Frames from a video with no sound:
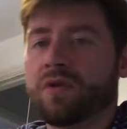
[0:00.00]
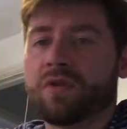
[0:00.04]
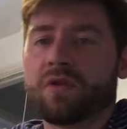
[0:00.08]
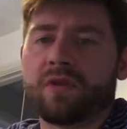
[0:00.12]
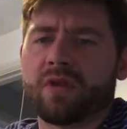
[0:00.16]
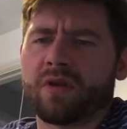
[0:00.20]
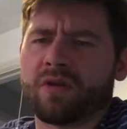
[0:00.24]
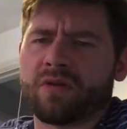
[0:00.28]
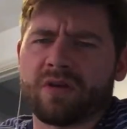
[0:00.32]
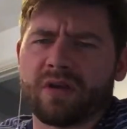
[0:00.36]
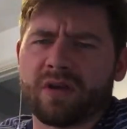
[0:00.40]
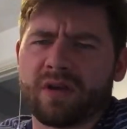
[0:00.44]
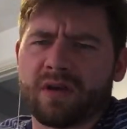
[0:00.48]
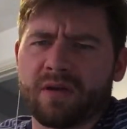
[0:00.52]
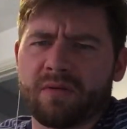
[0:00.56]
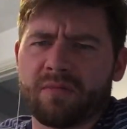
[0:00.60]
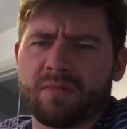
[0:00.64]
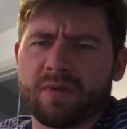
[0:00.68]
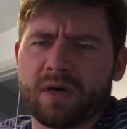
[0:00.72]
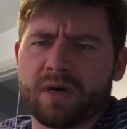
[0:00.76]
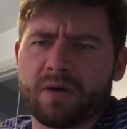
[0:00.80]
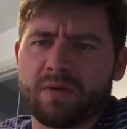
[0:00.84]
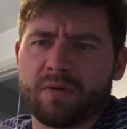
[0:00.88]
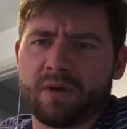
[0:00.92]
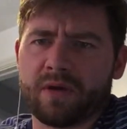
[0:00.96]
They're not going to come
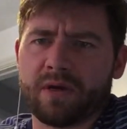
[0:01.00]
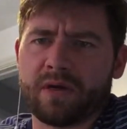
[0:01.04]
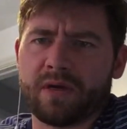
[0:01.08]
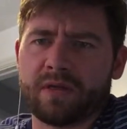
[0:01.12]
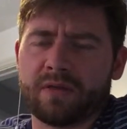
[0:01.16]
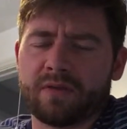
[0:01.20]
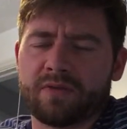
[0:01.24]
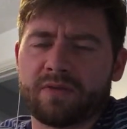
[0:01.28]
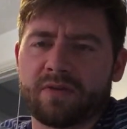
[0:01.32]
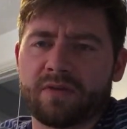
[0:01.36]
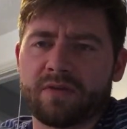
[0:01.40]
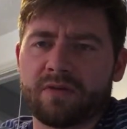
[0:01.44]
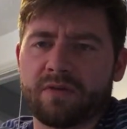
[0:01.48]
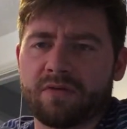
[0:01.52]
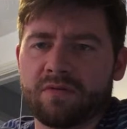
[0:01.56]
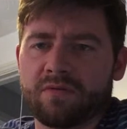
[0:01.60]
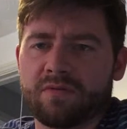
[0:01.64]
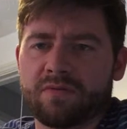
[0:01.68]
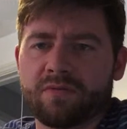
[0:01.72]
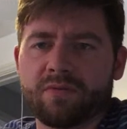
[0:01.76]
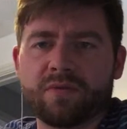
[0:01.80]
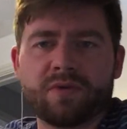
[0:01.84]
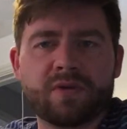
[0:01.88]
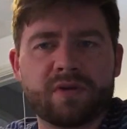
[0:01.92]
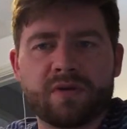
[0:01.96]
my way until
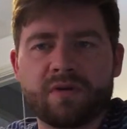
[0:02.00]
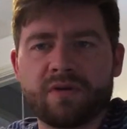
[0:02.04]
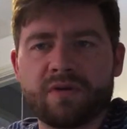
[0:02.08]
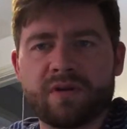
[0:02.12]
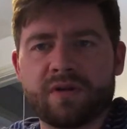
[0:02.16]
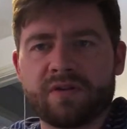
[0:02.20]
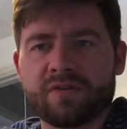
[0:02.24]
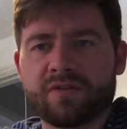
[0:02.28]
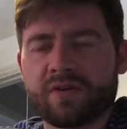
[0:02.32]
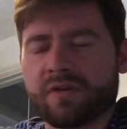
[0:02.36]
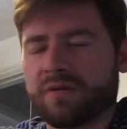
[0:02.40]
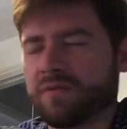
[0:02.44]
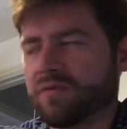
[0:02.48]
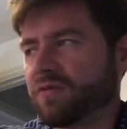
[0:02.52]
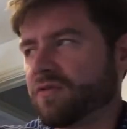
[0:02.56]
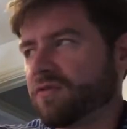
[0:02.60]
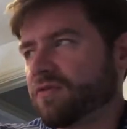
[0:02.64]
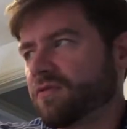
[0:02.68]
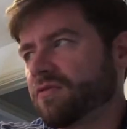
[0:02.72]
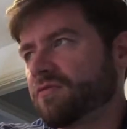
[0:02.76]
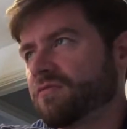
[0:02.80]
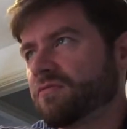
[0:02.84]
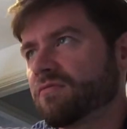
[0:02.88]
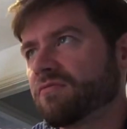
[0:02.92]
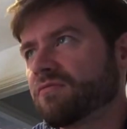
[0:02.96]
unless I was
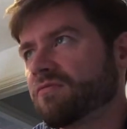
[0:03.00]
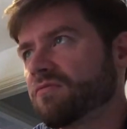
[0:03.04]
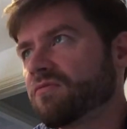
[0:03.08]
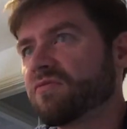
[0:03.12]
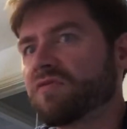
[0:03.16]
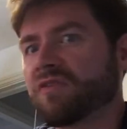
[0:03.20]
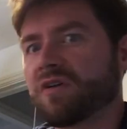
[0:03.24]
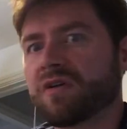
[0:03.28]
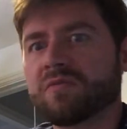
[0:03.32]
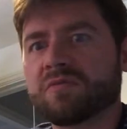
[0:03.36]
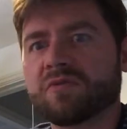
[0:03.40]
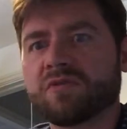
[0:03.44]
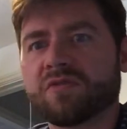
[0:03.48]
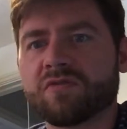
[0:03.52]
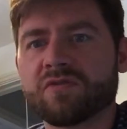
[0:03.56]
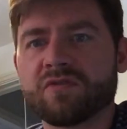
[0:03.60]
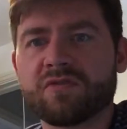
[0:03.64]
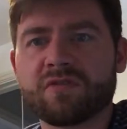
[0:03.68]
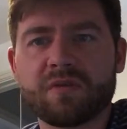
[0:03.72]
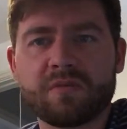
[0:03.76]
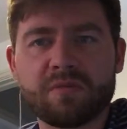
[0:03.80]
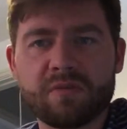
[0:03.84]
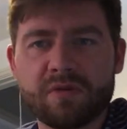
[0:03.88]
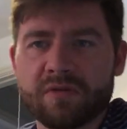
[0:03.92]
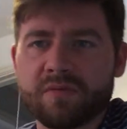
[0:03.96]
famous for
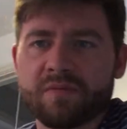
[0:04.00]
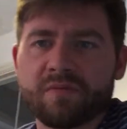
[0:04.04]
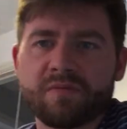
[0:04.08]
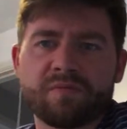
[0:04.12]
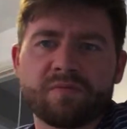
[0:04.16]
something.